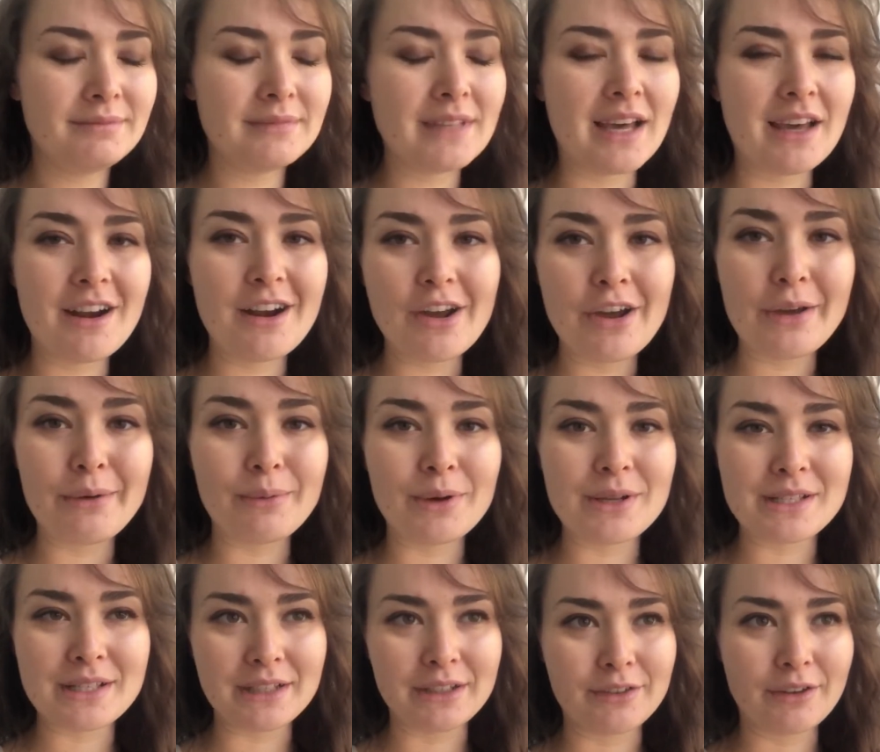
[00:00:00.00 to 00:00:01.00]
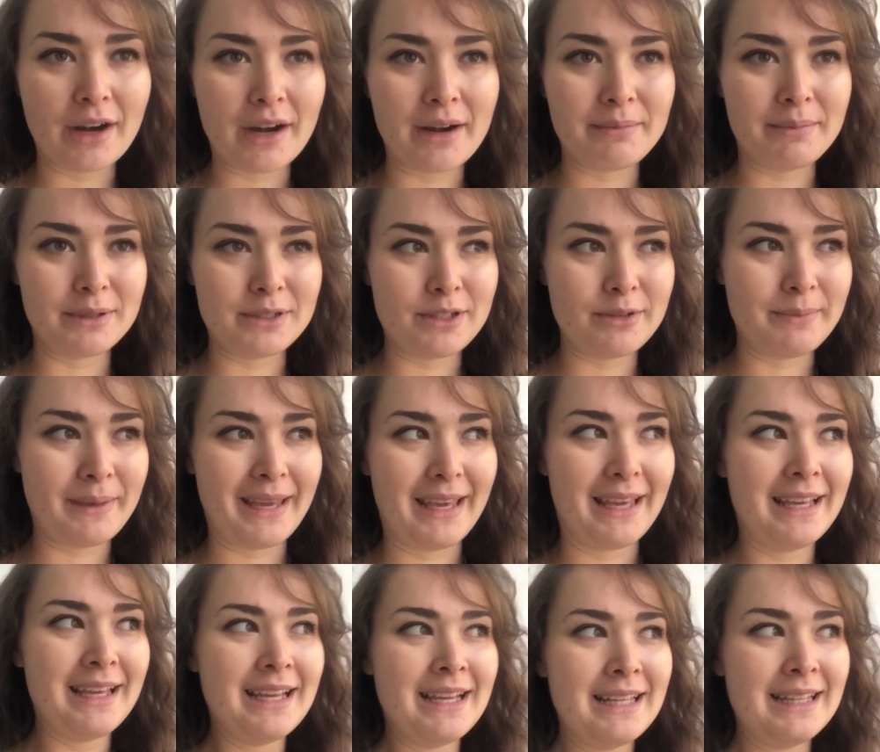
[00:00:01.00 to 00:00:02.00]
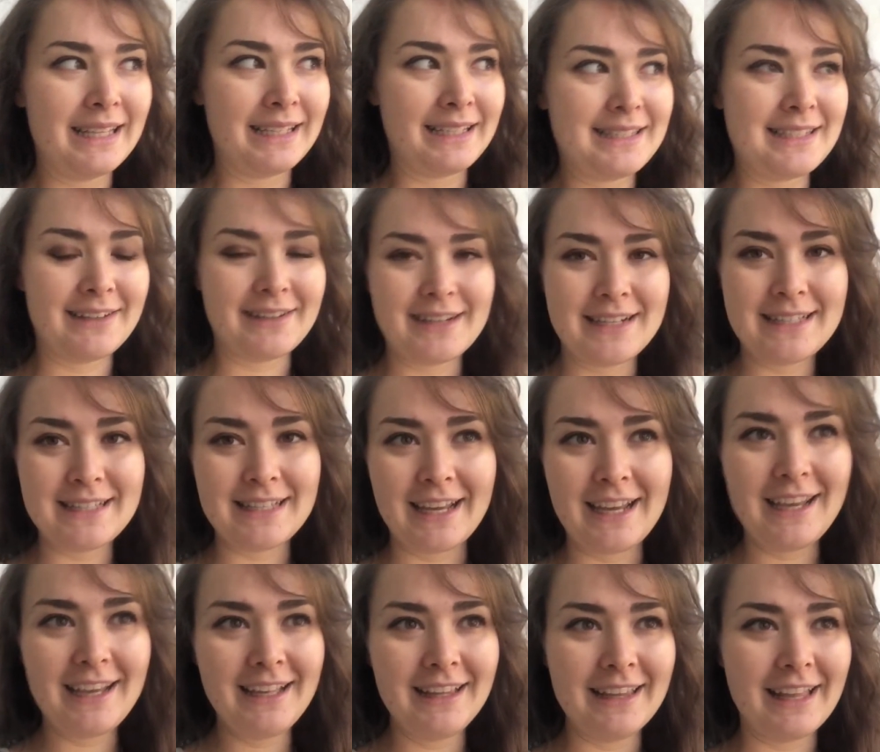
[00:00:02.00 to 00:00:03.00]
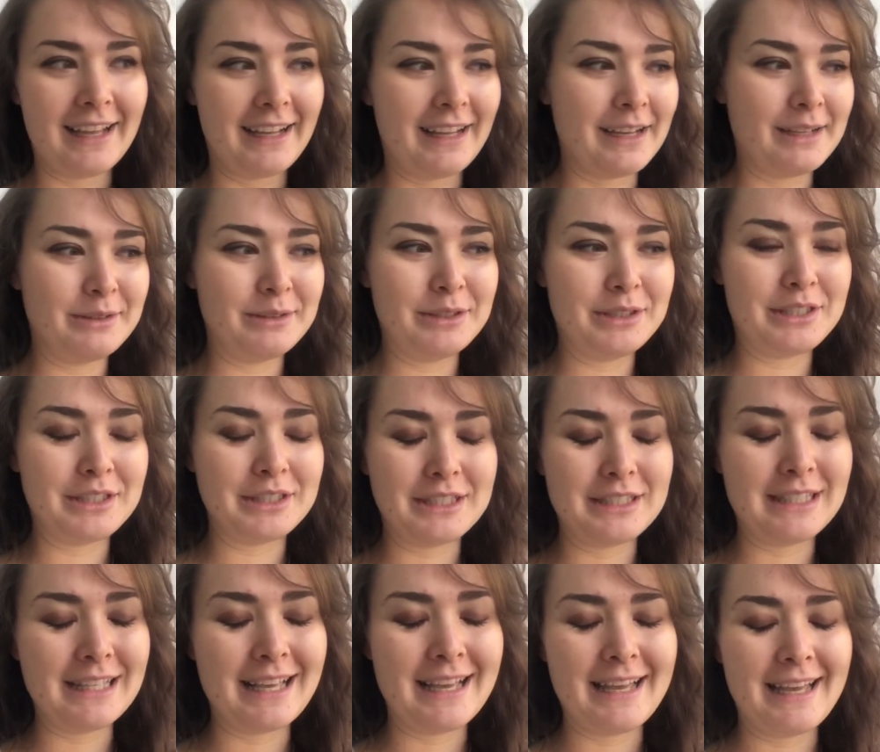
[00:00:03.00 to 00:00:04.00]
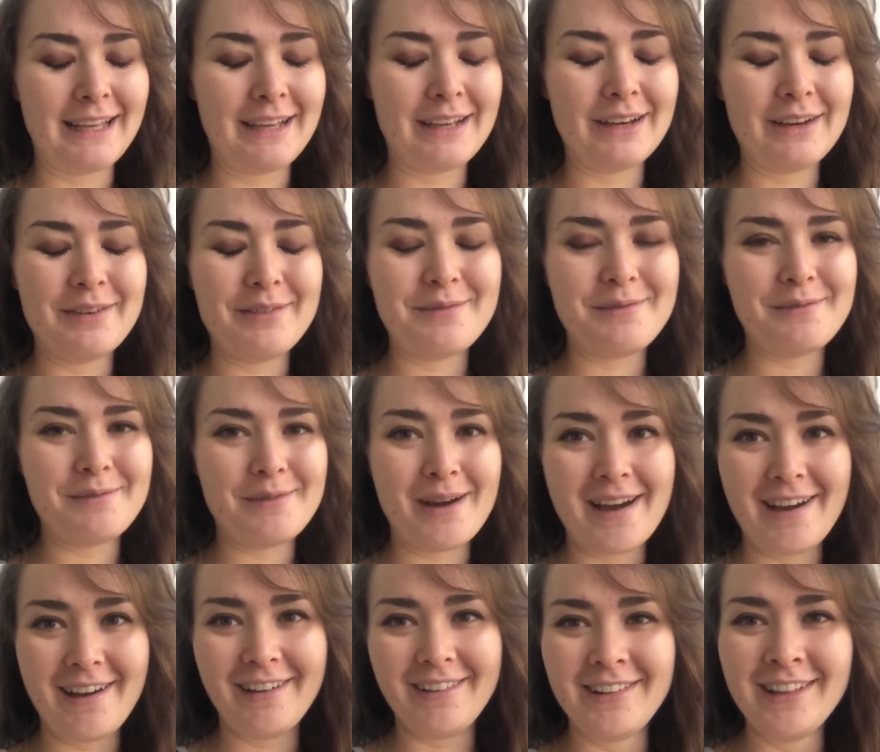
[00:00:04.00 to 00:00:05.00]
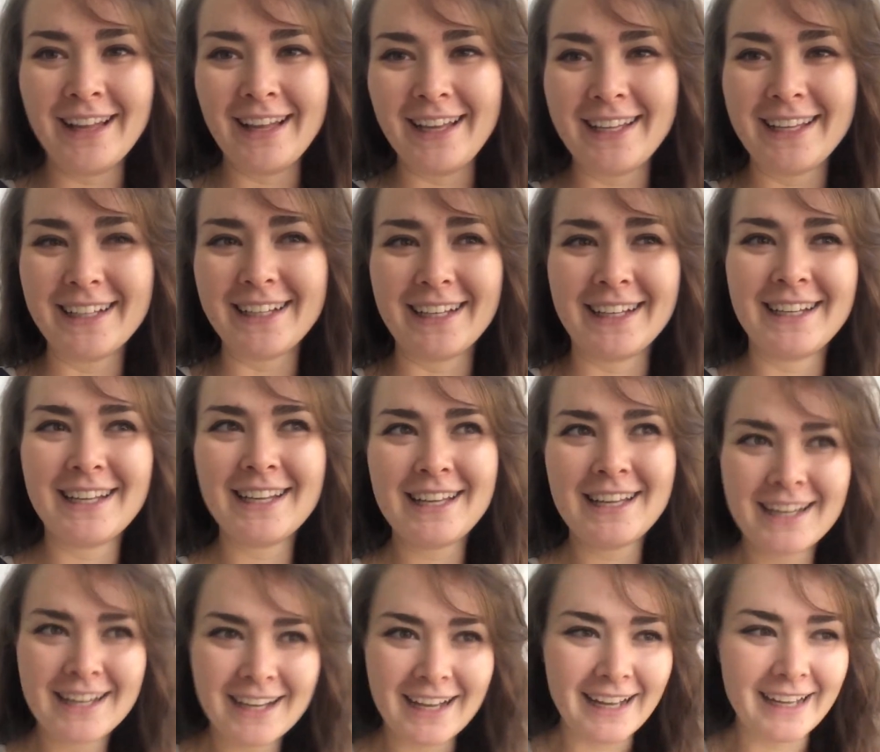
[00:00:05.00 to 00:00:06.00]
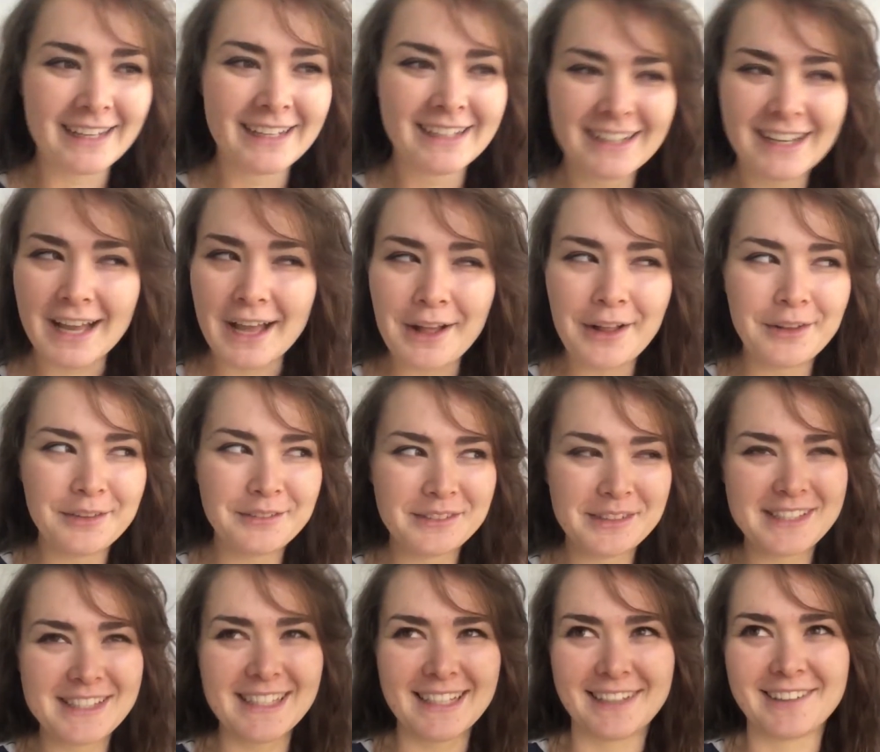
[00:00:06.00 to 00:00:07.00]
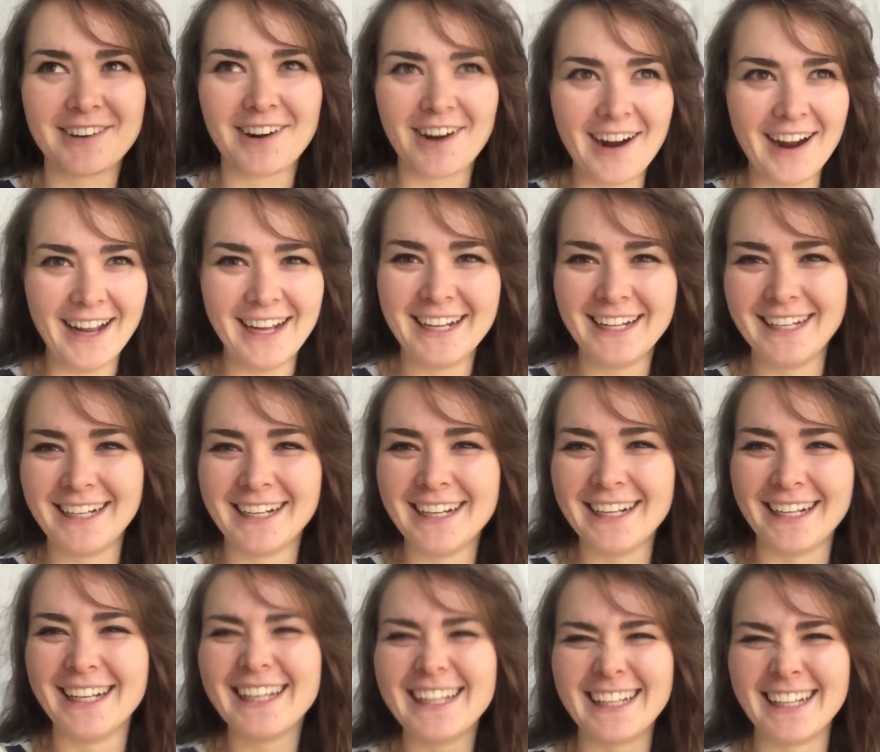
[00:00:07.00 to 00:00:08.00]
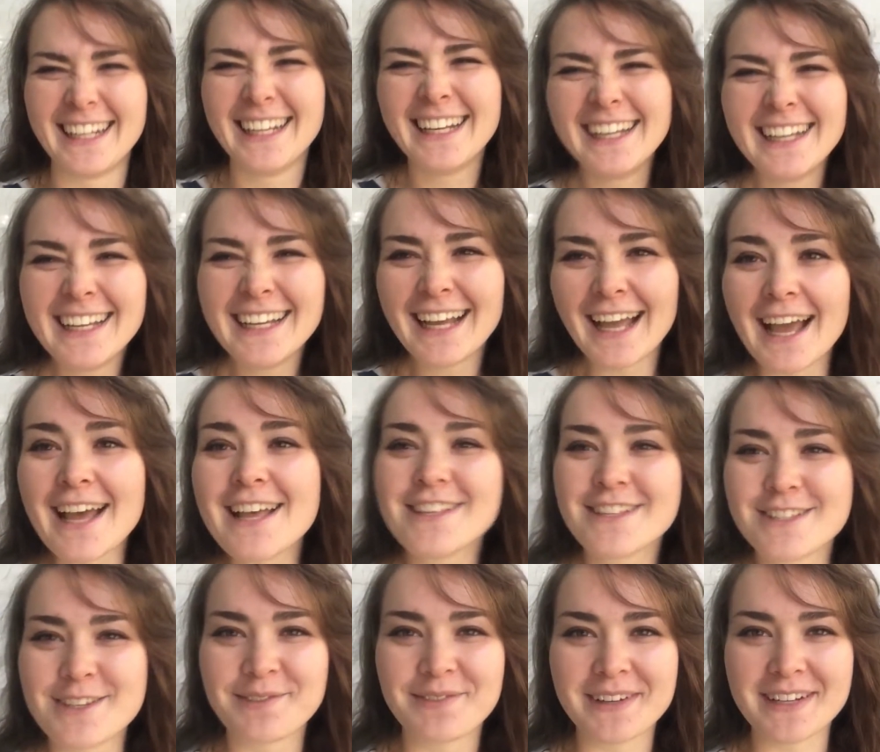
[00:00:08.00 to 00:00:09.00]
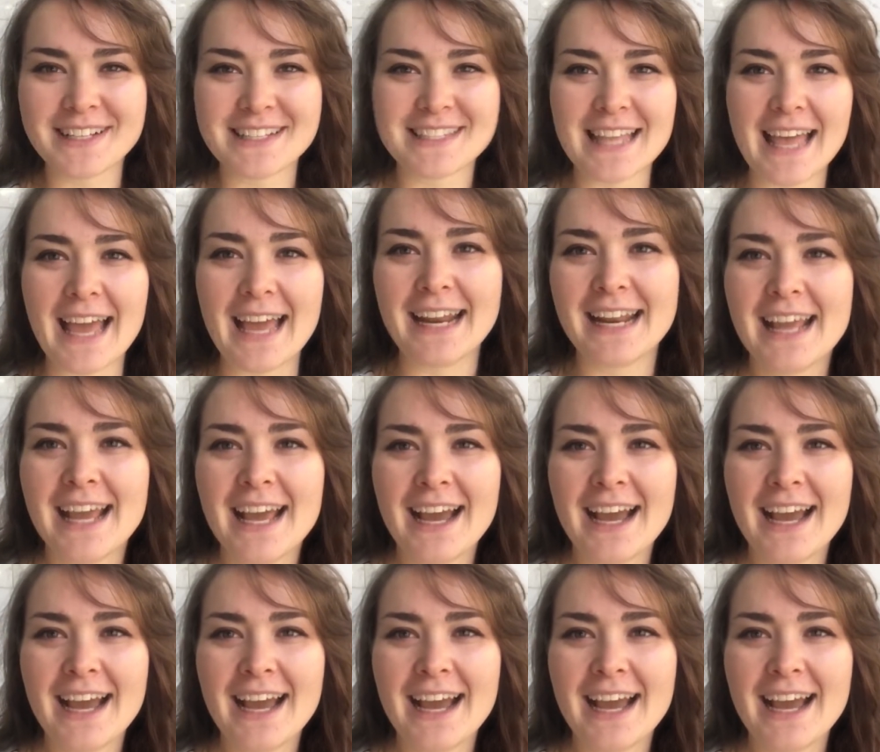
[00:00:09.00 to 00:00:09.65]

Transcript: I don't know, it was incredible to me, like seriously, like I was just like, wow, like I almost like cried, as stupid as that.